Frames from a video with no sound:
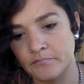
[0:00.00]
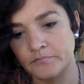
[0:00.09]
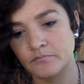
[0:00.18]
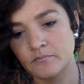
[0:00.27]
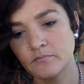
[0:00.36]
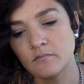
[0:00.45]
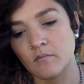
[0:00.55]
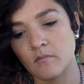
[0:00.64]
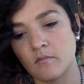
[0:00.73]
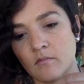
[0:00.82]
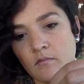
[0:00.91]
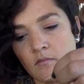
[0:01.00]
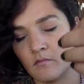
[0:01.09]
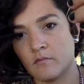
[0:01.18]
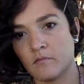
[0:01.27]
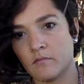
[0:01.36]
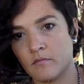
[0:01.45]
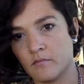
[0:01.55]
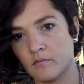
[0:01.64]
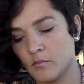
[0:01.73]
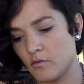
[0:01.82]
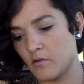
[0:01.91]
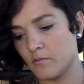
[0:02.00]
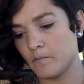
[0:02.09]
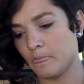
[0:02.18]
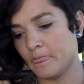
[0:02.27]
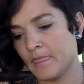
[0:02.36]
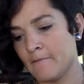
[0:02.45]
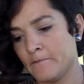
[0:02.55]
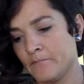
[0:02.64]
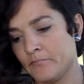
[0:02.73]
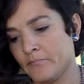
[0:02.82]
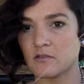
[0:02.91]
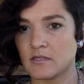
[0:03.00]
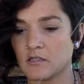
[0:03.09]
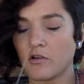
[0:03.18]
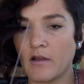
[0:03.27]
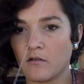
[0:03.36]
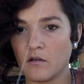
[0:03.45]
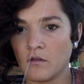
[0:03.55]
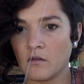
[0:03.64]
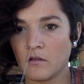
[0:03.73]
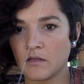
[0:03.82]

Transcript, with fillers: And then stick one end through the loophole on the side of the needle.